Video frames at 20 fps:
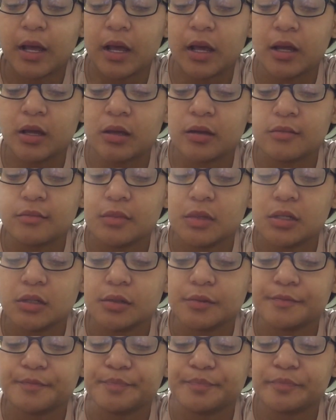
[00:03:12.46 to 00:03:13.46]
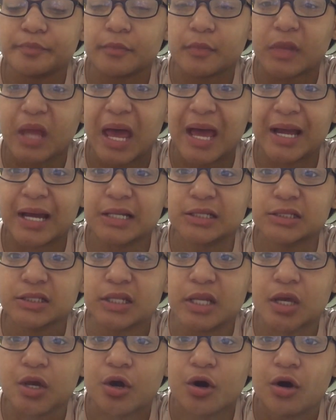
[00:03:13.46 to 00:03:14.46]
I'm... I got
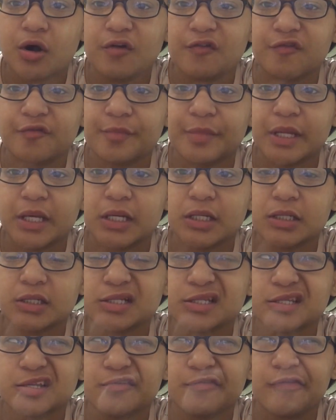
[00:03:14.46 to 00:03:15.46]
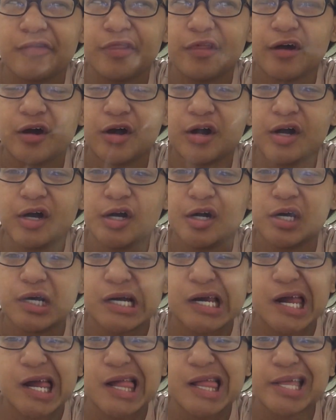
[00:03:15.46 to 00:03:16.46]
today off because of the...